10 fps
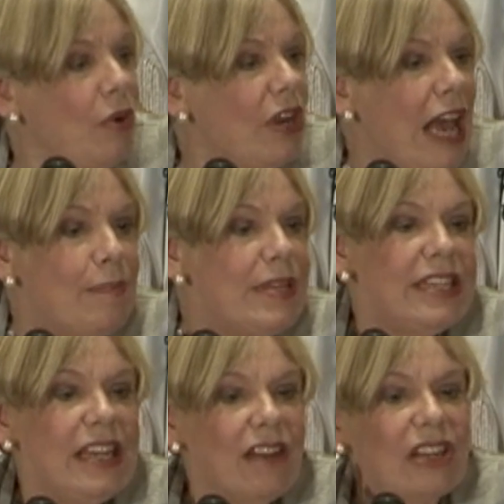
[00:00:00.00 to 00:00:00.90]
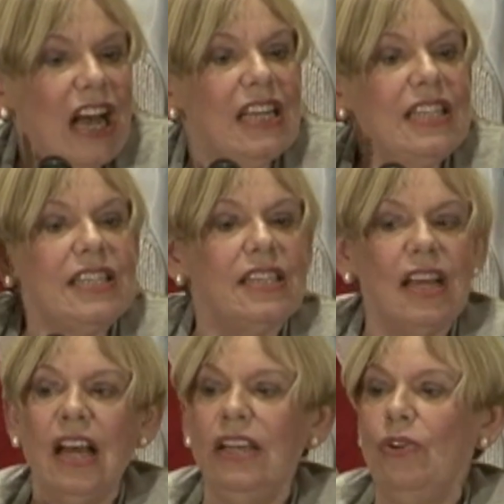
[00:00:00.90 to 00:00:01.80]
What happens in
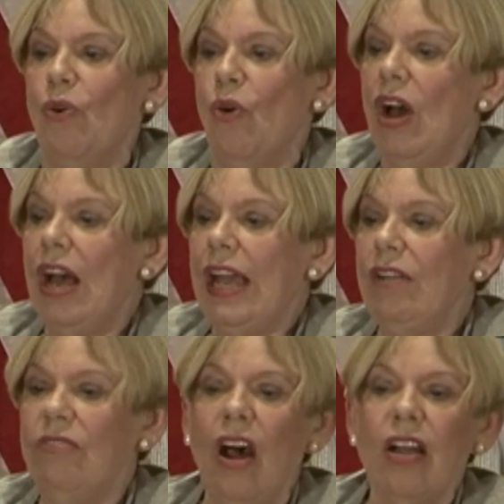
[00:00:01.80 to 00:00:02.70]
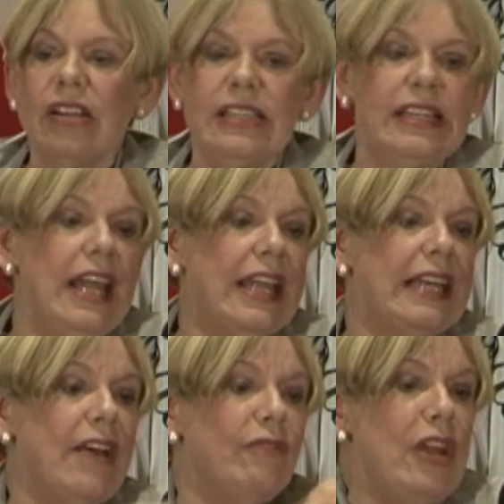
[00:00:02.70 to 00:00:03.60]
Afghanistan or Iraq today
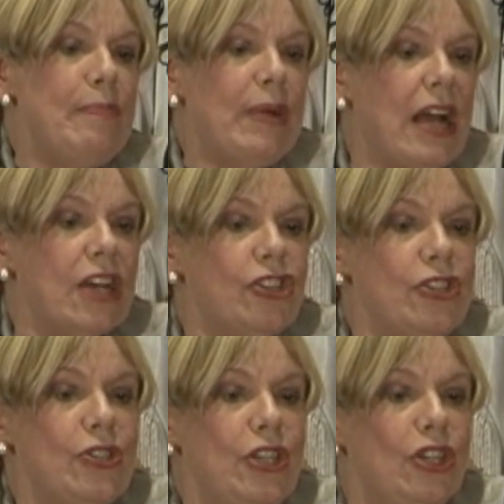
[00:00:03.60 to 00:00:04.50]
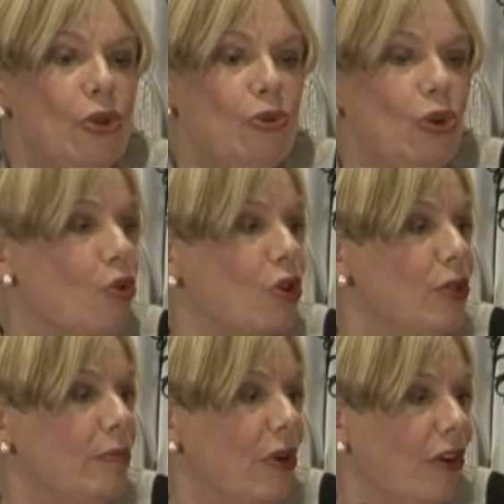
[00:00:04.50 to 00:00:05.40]
can have repercussions in New York
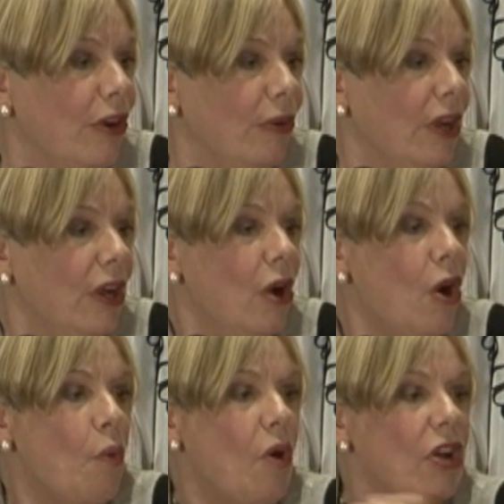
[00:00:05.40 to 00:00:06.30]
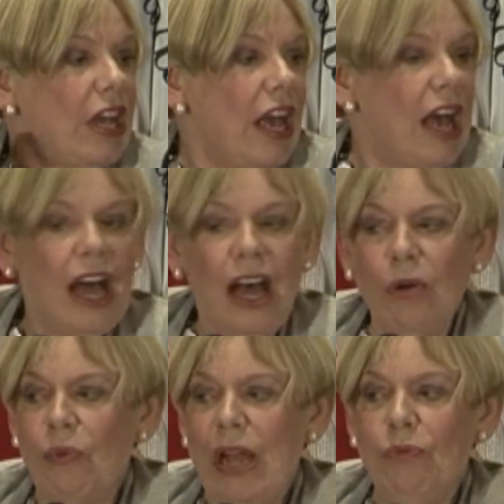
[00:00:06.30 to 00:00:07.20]
tomorrow. What,
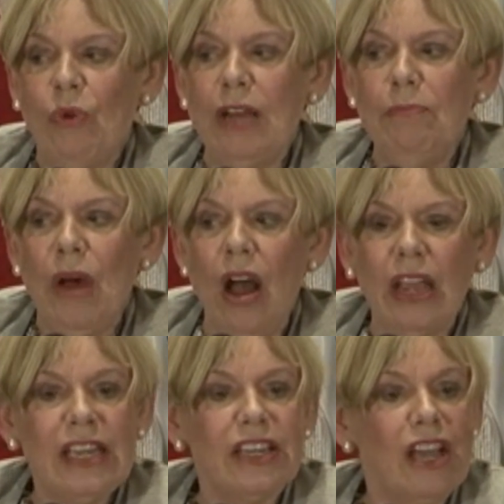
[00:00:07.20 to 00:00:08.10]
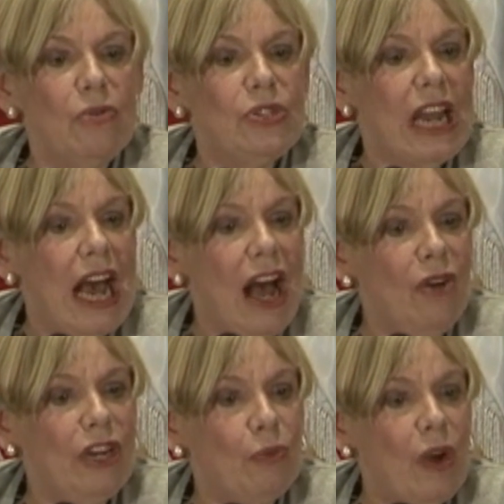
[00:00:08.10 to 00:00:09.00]
uh, when one market goes
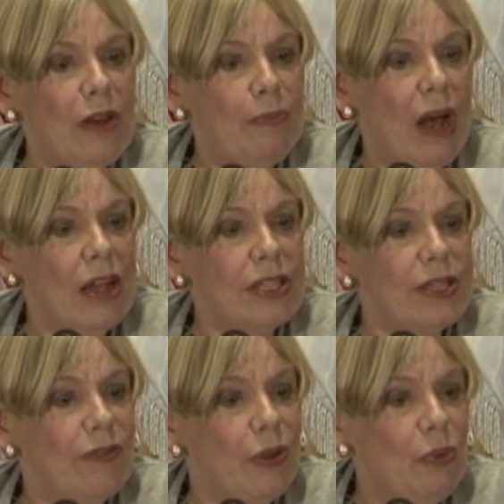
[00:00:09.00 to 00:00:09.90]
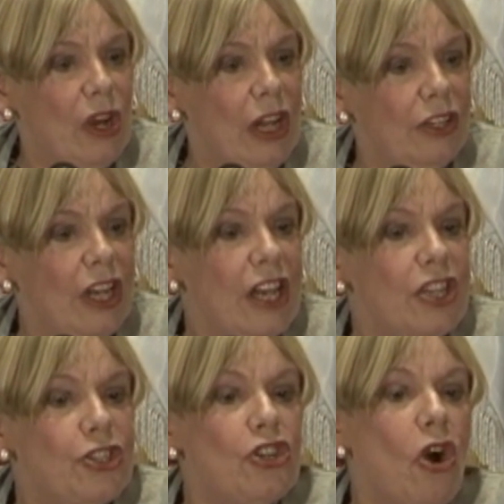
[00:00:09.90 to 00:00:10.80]
down in one parts of the world,
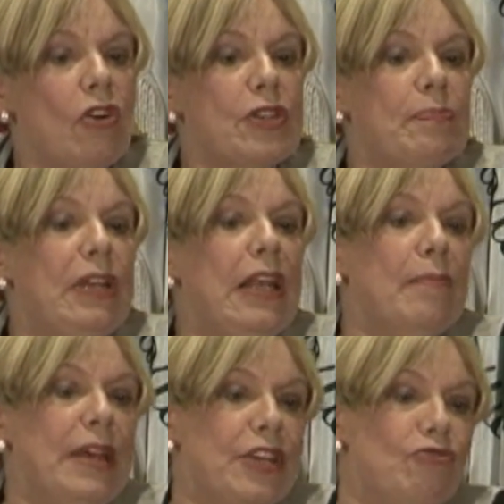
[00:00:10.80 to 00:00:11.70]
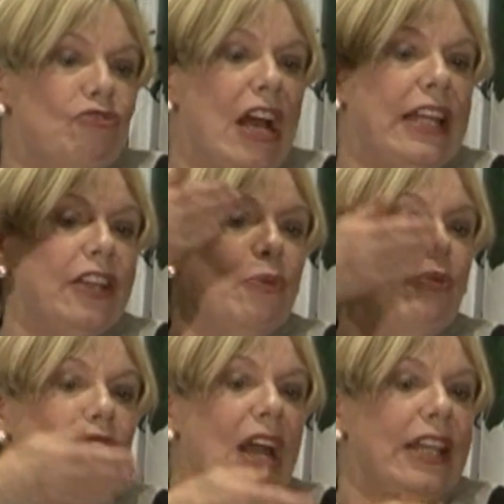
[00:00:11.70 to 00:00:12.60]
stocks plummet right the,
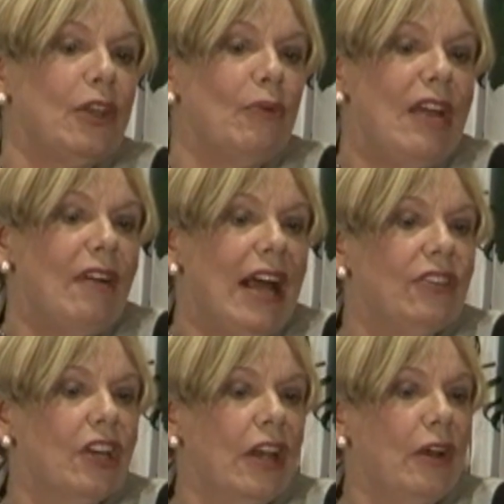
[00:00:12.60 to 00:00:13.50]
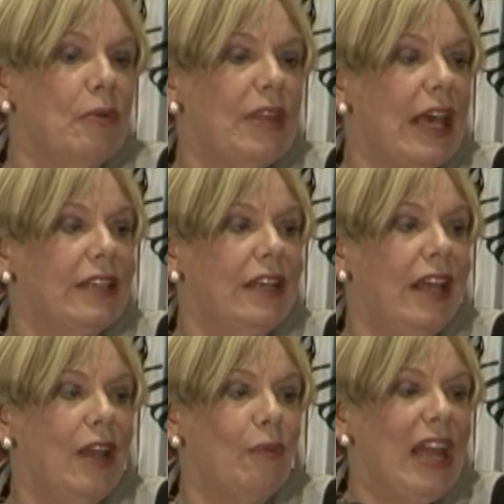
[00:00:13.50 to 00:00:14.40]
right the way around the globe that
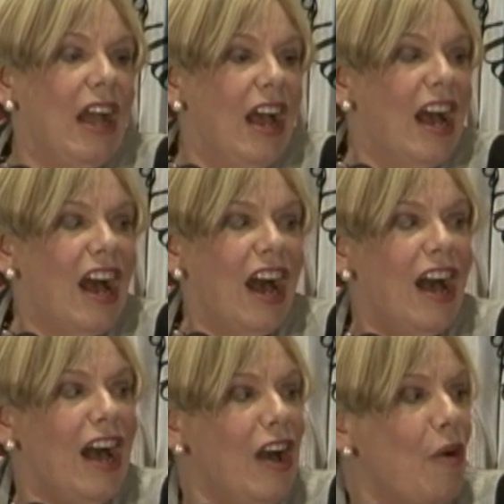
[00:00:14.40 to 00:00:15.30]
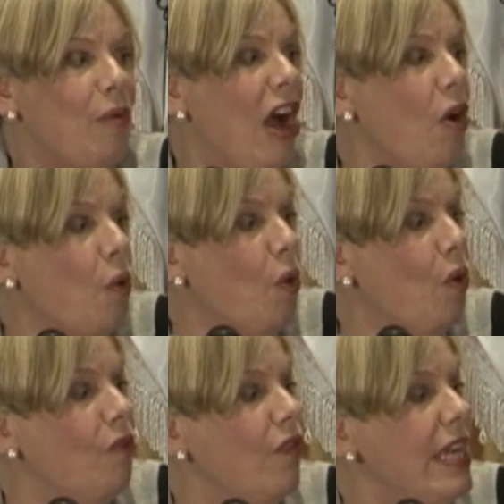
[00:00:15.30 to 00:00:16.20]
day. We are, uh, we are
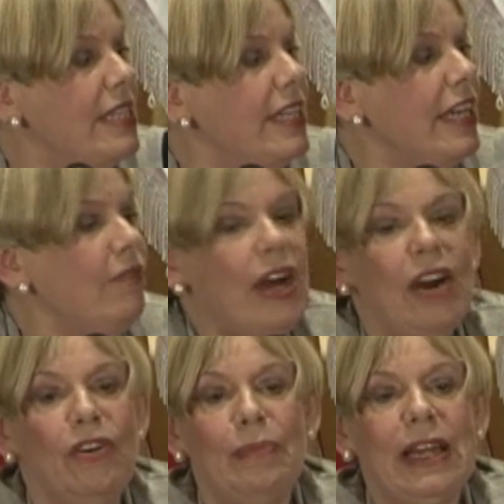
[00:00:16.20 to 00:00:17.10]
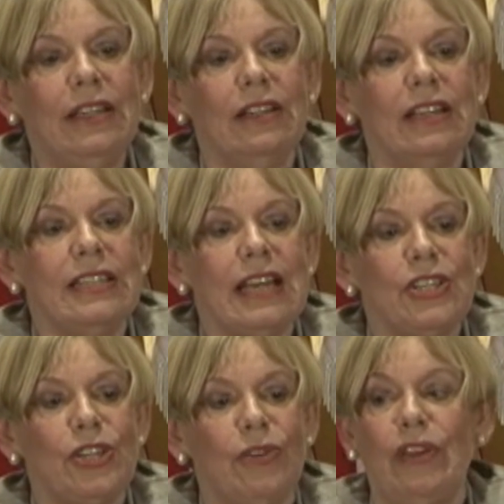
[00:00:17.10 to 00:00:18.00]
all facing environmental
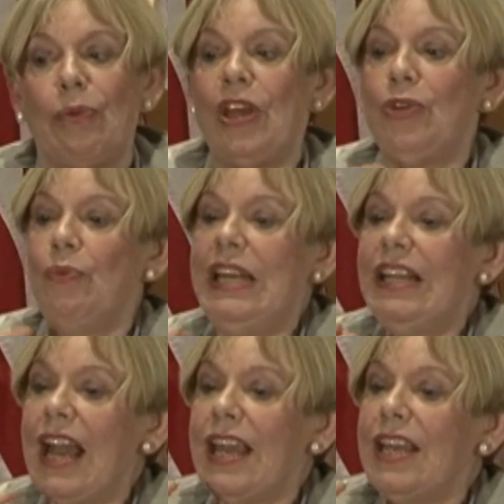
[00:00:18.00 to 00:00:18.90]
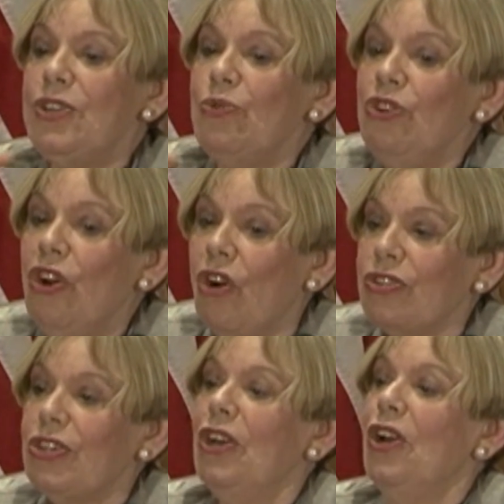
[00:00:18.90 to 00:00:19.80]
catastrophe, whether we like it or
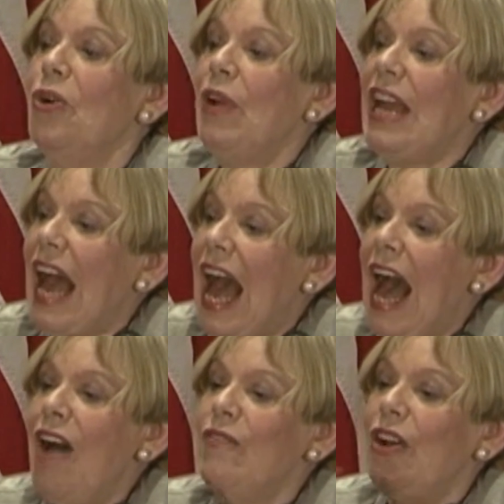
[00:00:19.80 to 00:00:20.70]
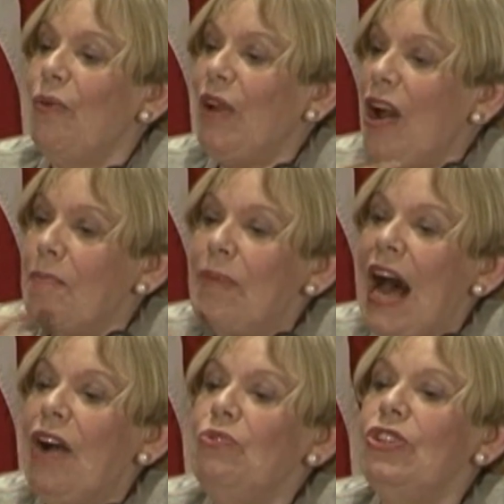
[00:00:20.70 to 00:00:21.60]
not we have, we are
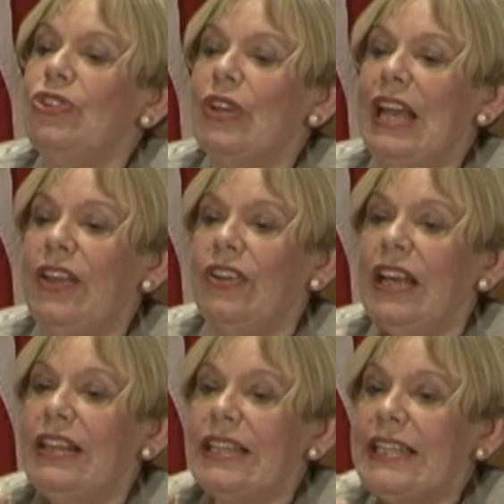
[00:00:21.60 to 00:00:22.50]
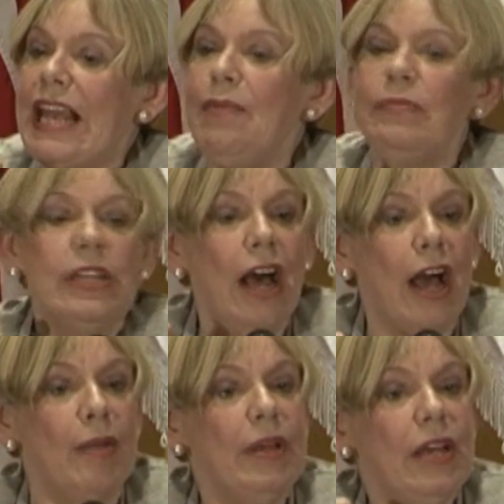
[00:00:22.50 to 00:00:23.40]
bound together at the same
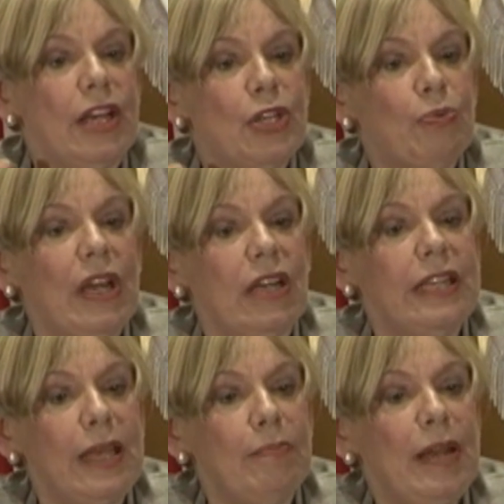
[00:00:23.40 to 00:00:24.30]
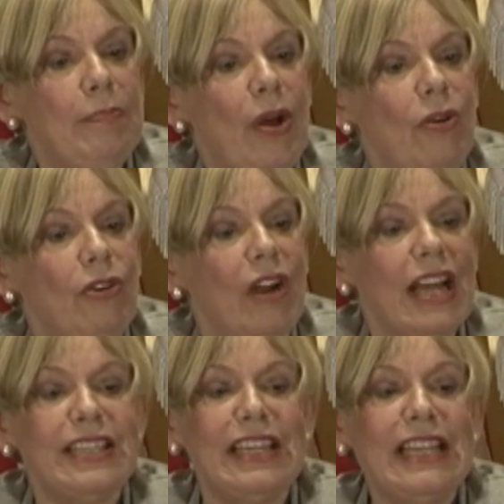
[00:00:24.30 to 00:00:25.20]
time as we are deeply
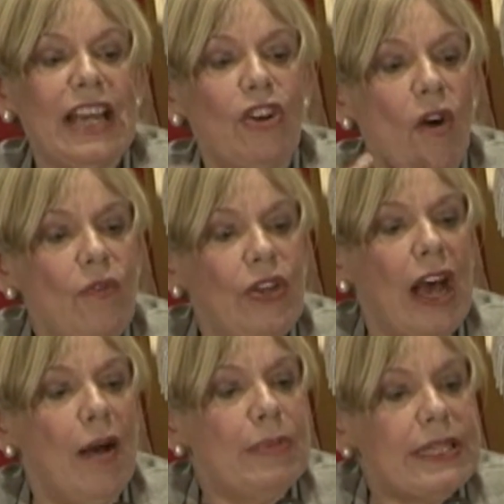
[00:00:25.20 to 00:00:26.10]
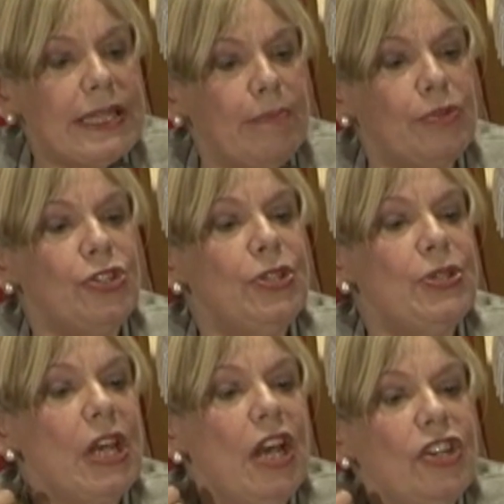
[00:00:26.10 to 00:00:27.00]
polarized. And yet often our
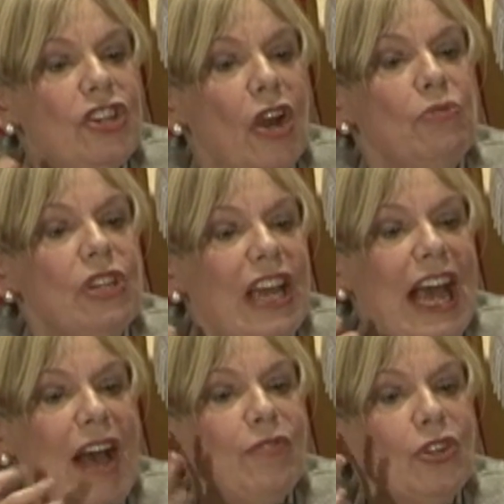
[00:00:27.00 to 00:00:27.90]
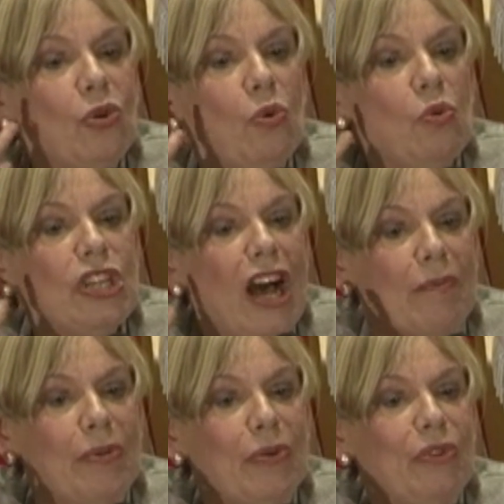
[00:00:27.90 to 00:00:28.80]
perceptions don't, haven't caught
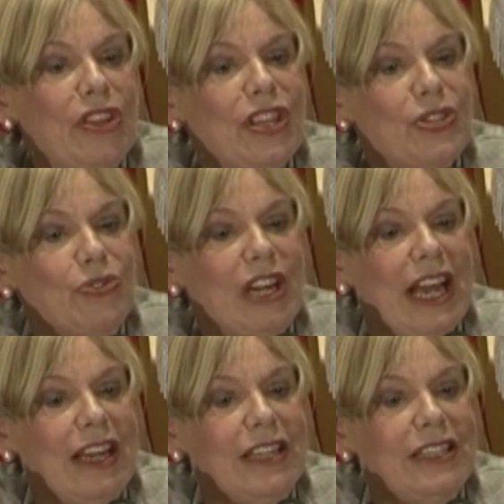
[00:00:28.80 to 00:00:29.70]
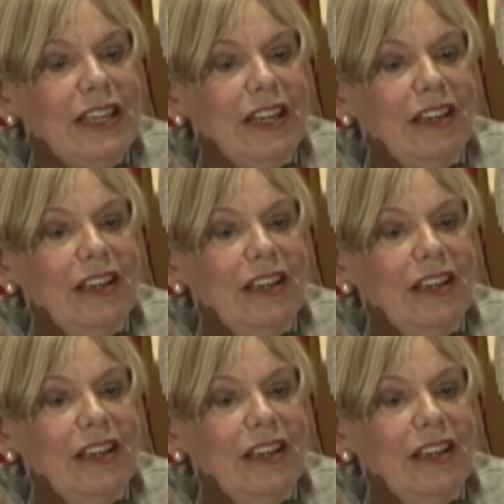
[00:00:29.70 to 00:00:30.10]
up with this reality.